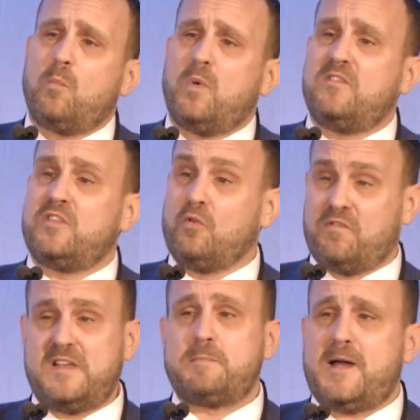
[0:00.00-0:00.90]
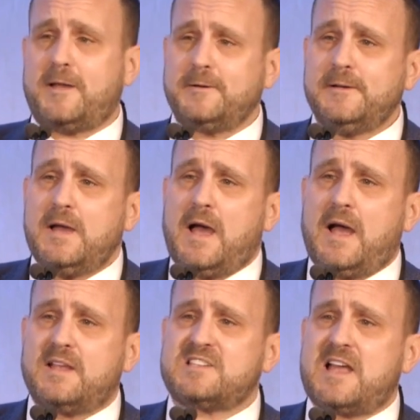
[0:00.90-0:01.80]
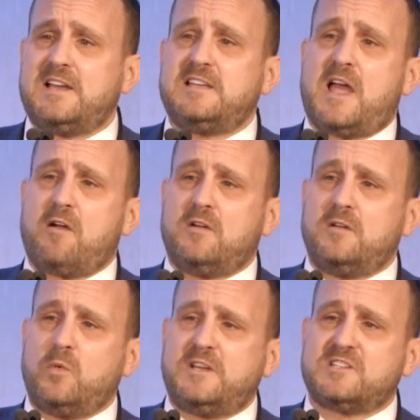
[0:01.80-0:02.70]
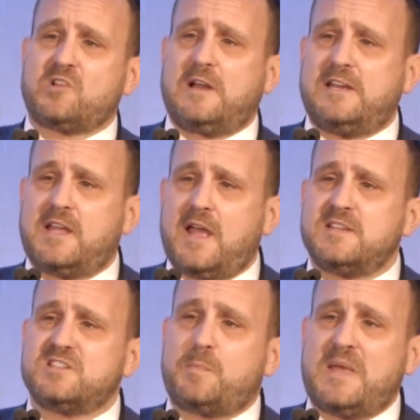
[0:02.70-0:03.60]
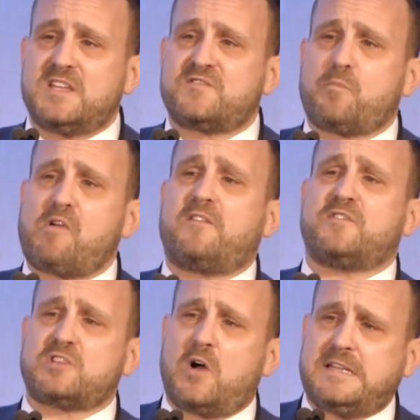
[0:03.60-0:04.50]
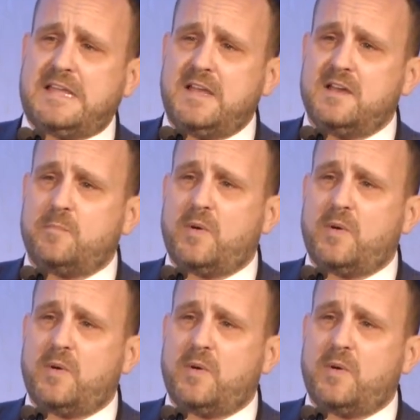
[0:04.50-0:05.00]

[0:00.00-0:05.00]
with your feedback. Sadly, Darren, we decided against the beers for breakfast idea,